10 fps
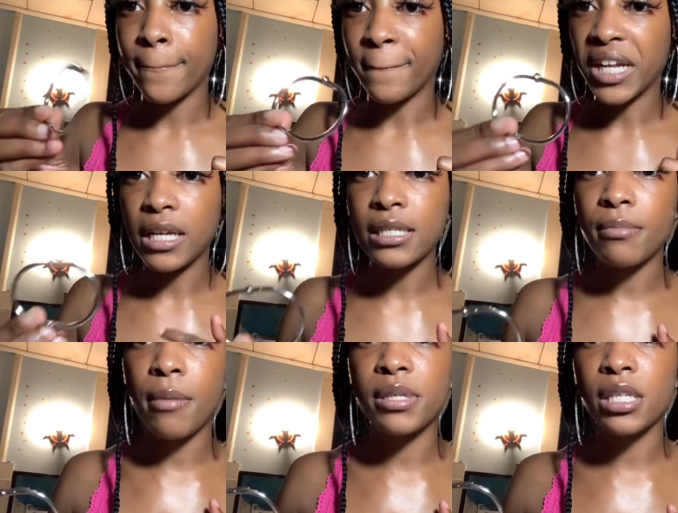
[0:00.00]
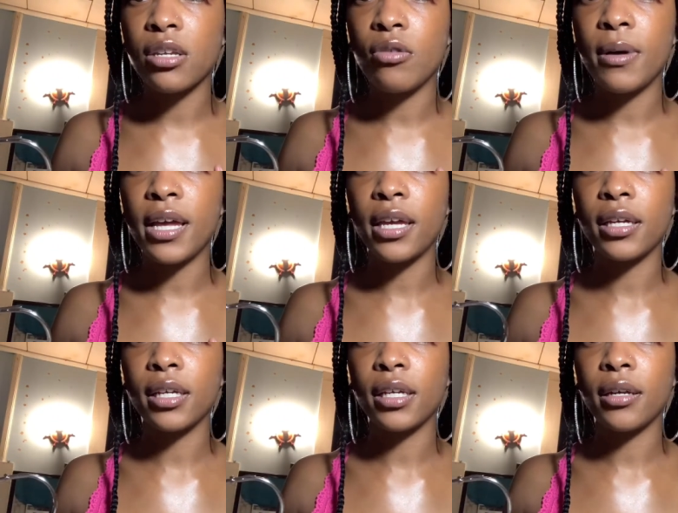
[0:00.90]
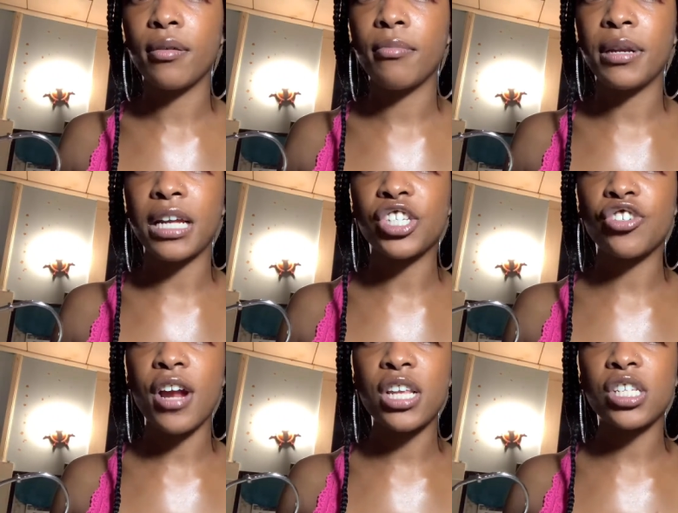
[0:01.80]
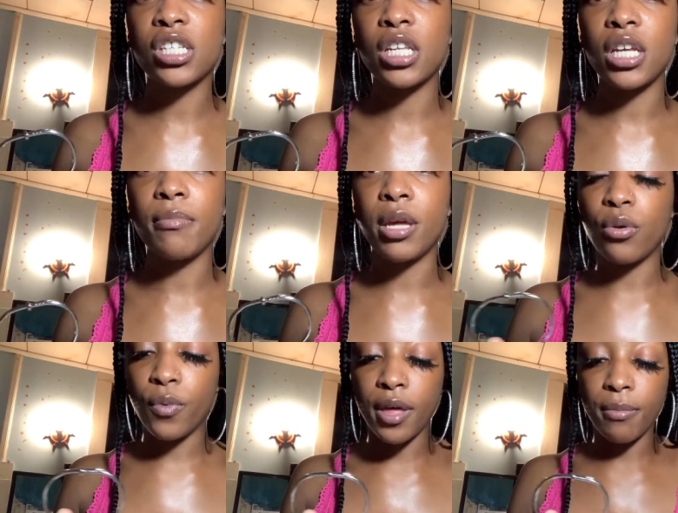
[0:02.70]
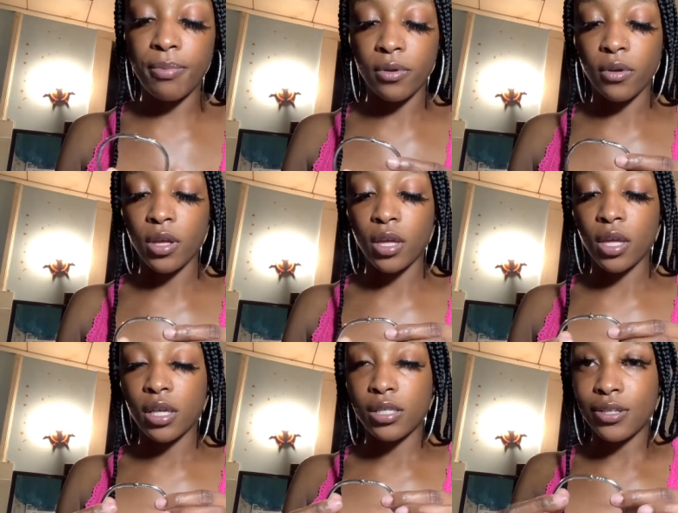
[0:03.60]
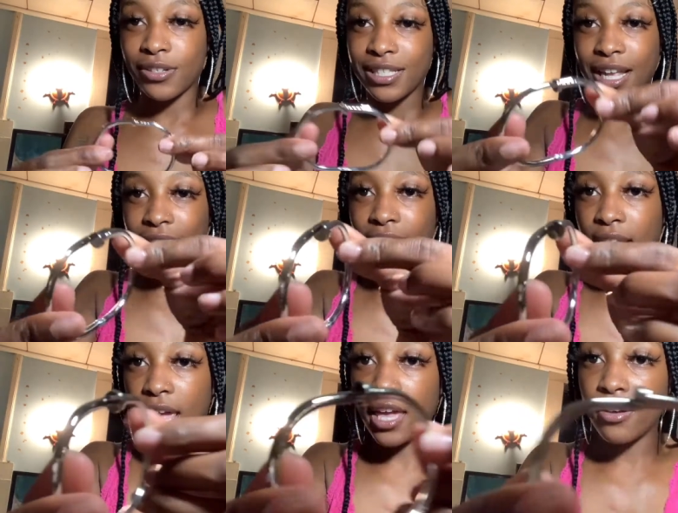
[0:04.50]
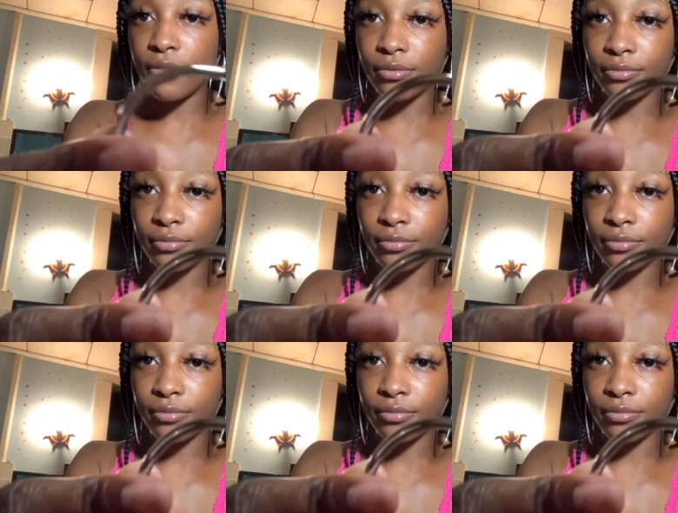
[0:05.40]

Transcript: Y'all see my mosquito bite? But I scratched it and made a web. So it's like a nail.